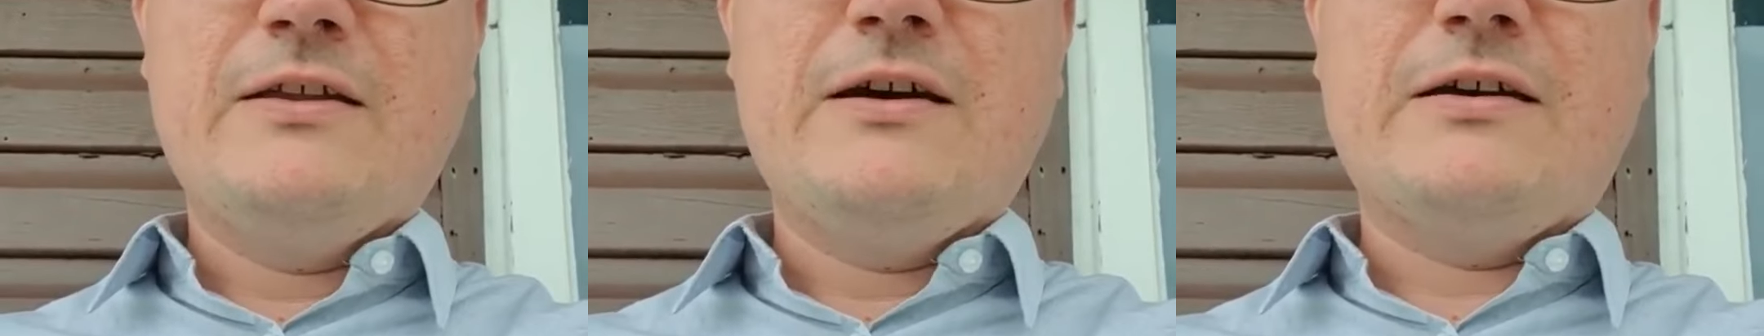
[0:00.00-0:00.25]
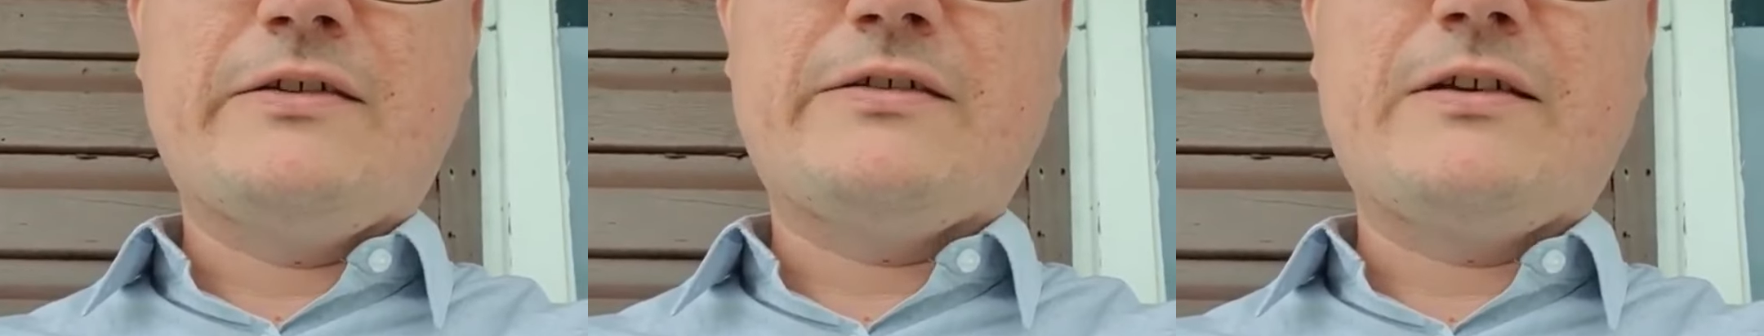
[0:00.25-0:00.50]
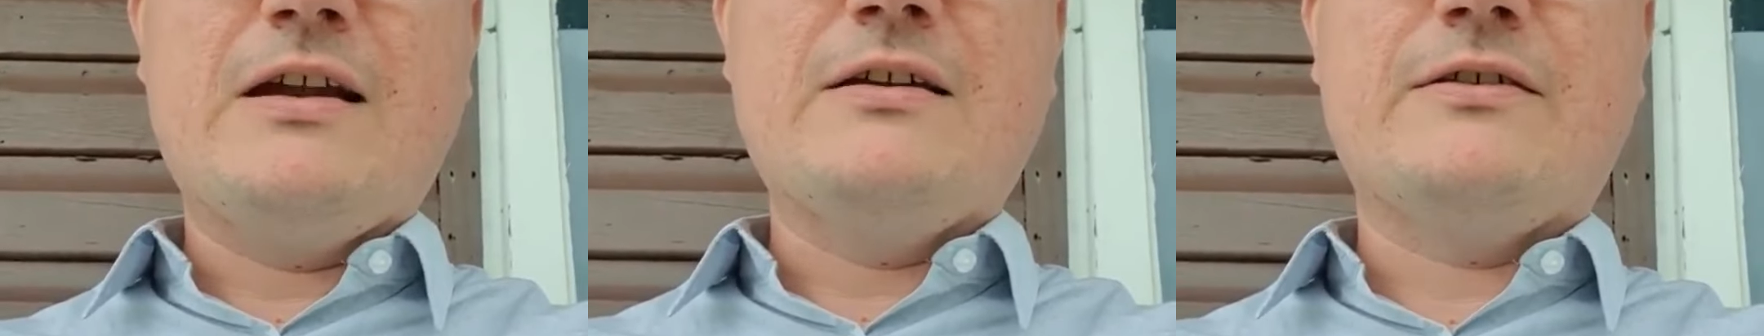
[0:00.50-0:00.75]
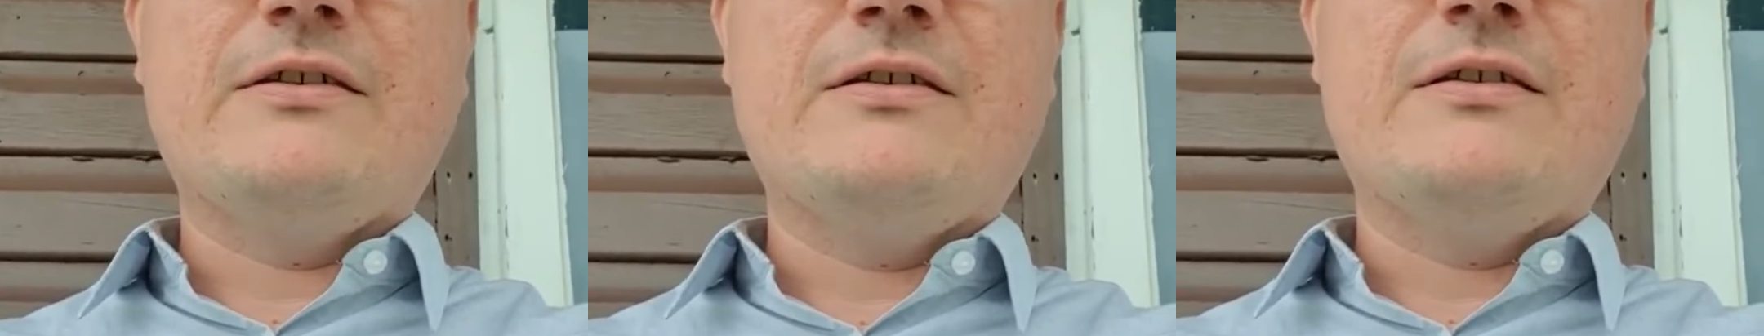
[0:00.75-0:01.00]
that
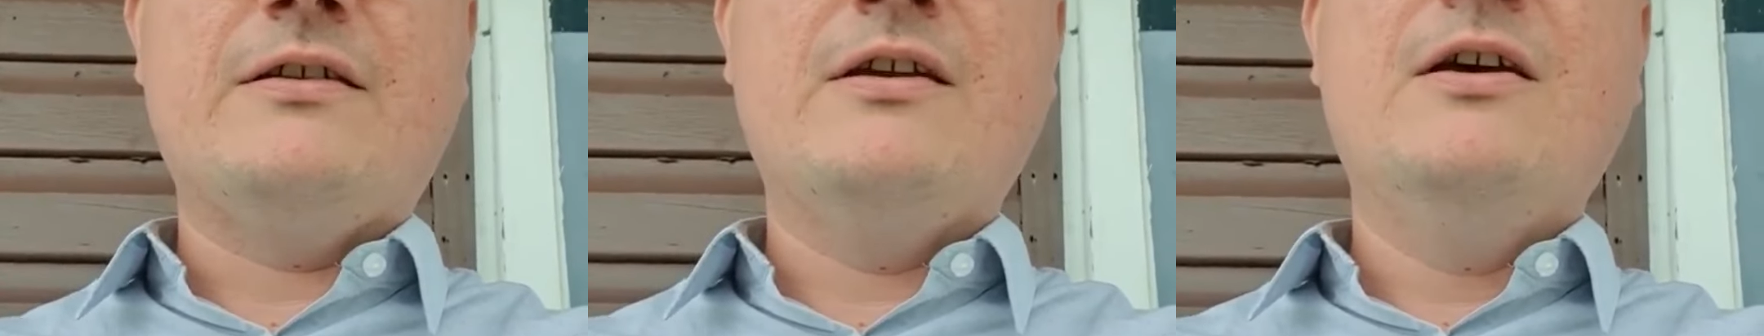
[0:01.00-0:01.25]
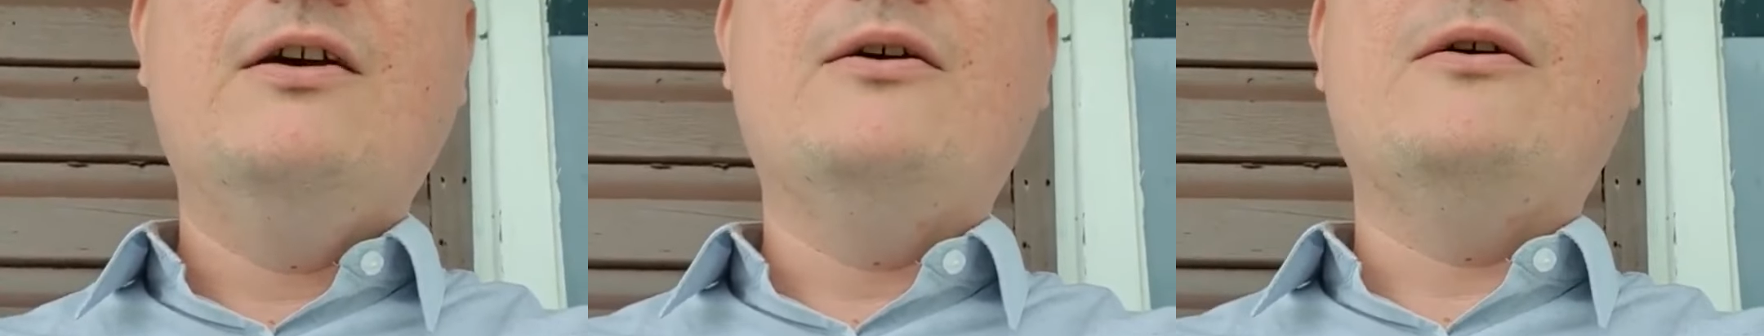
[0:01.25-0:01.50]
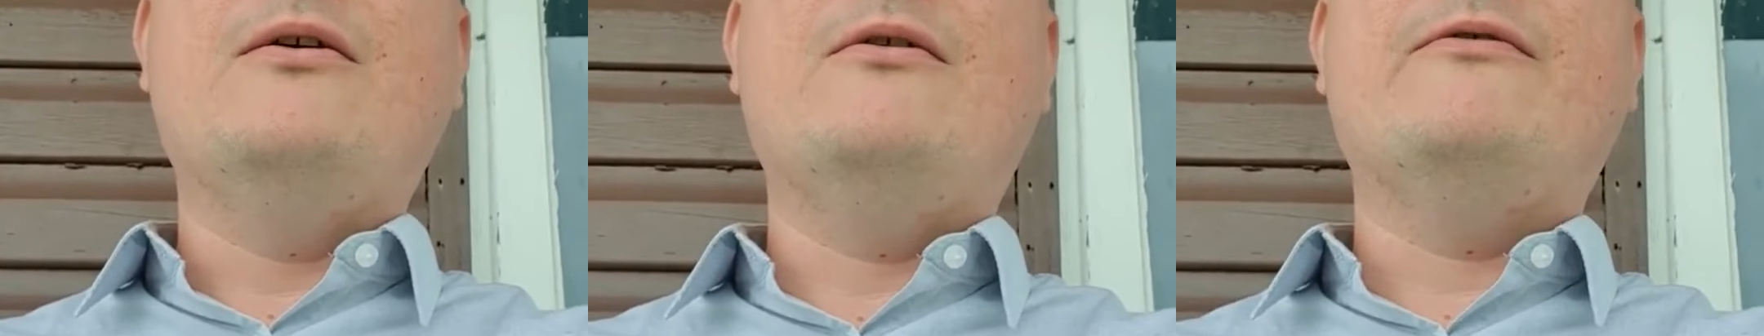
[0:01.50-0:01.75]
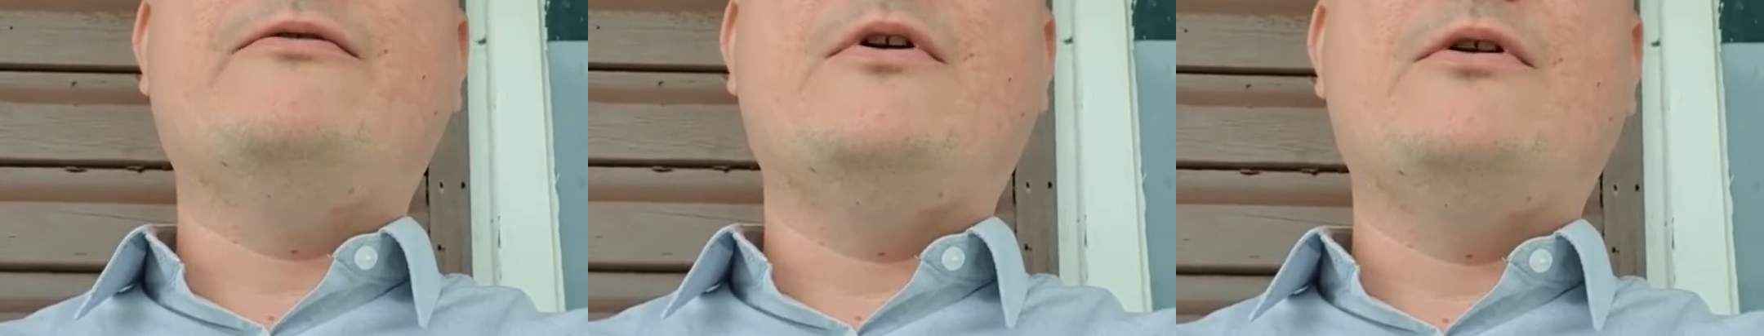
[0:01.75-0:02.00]
skeleton
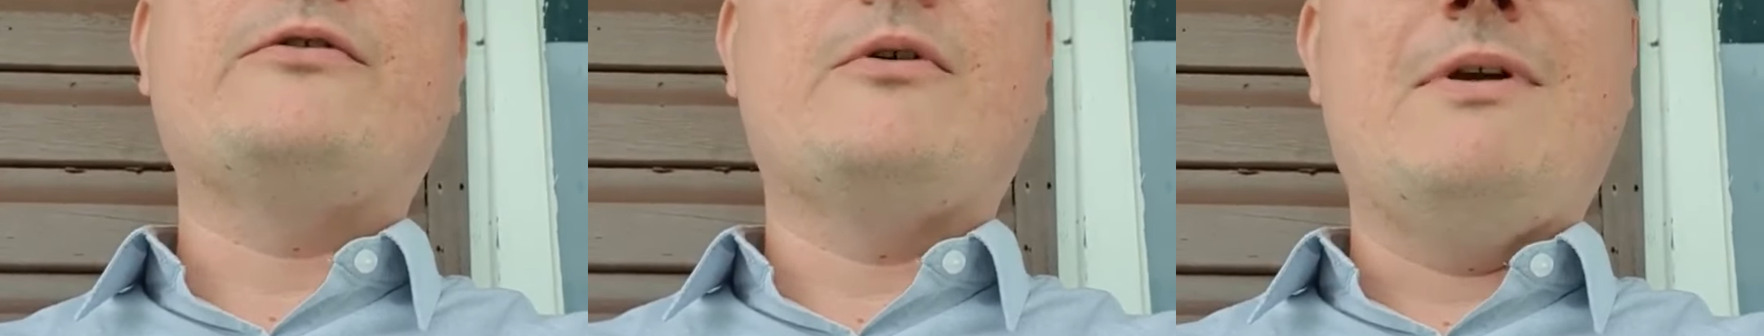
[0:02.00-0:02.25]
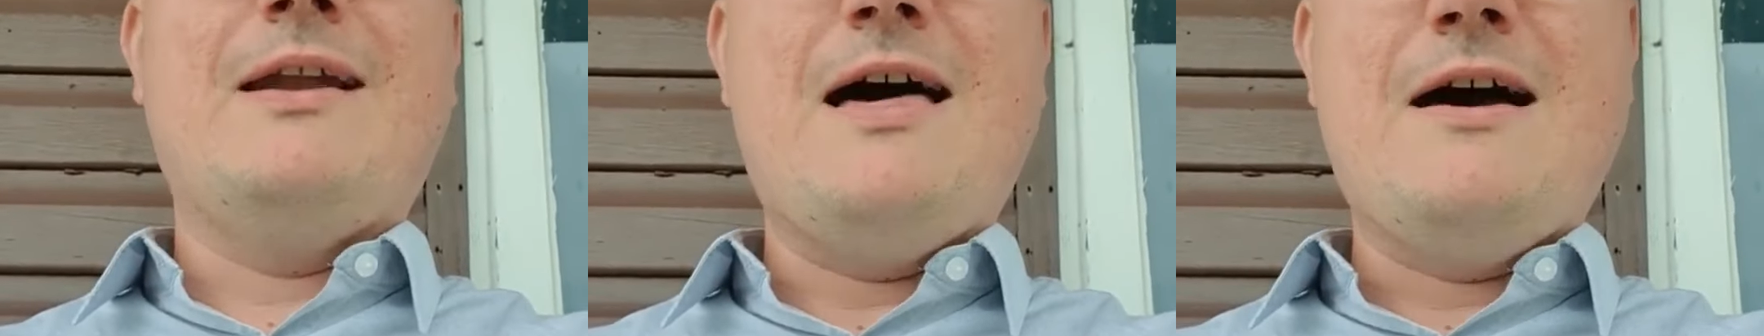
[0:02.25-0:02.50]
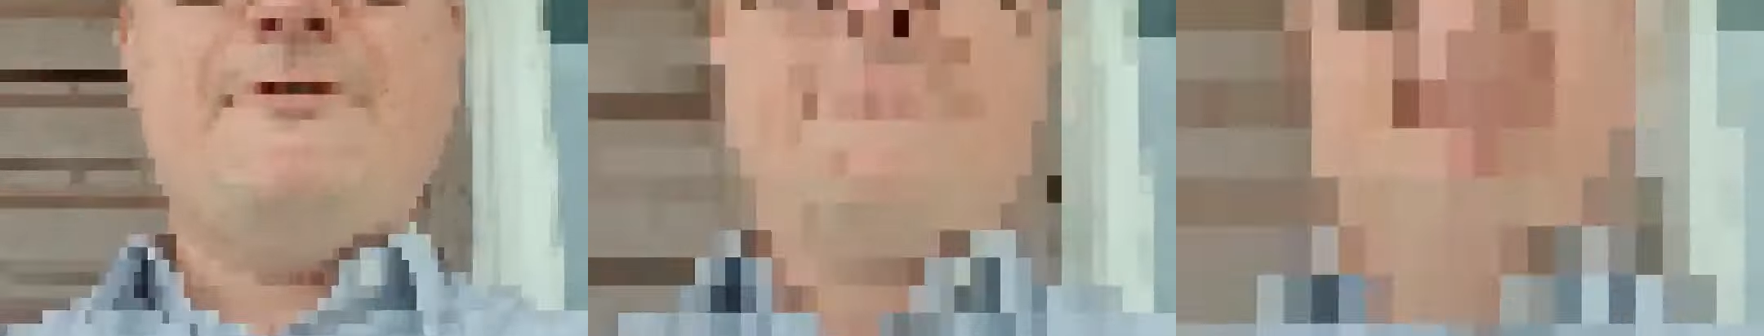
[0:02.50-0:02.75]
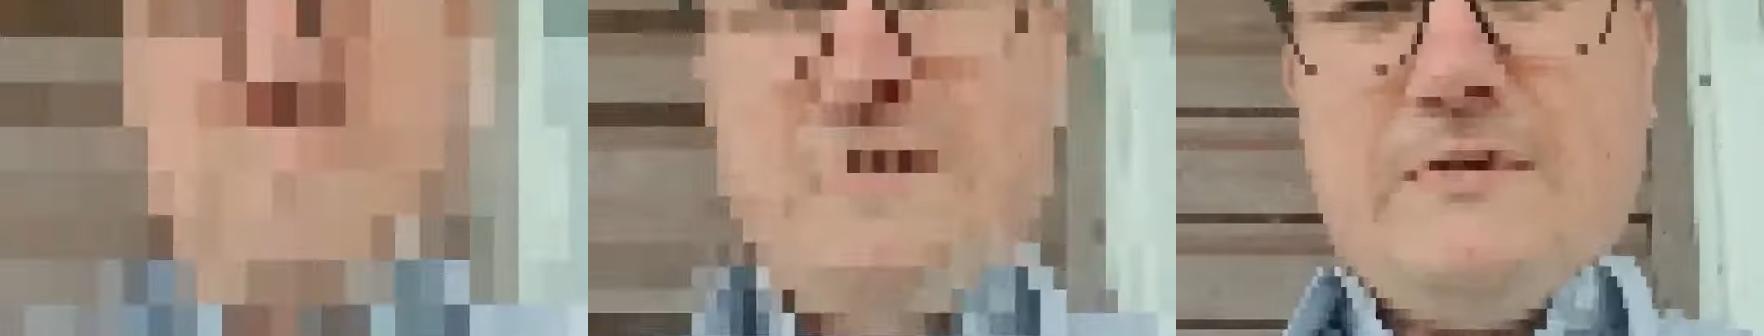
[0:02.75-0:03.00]
of those sort of
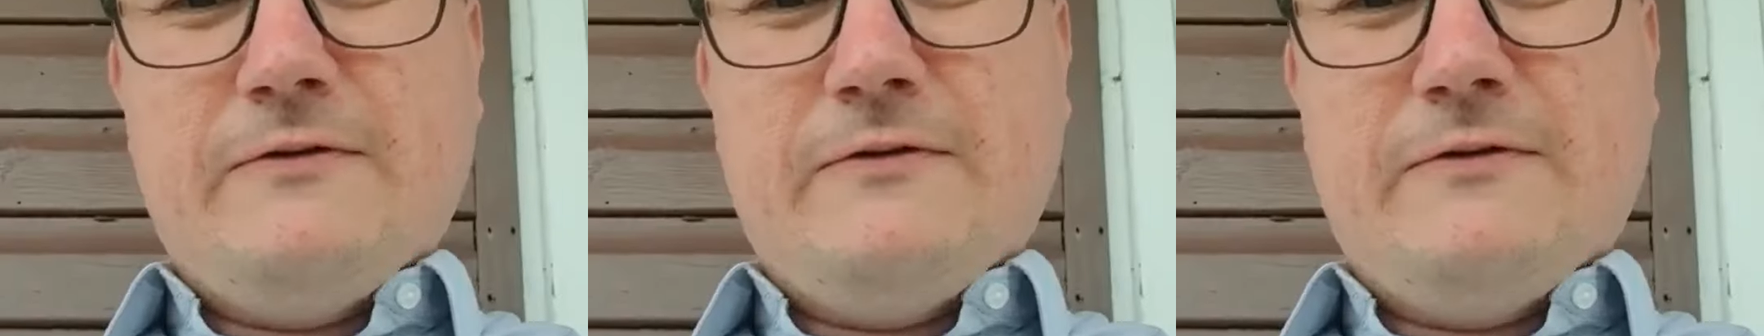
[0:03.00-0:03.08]
left.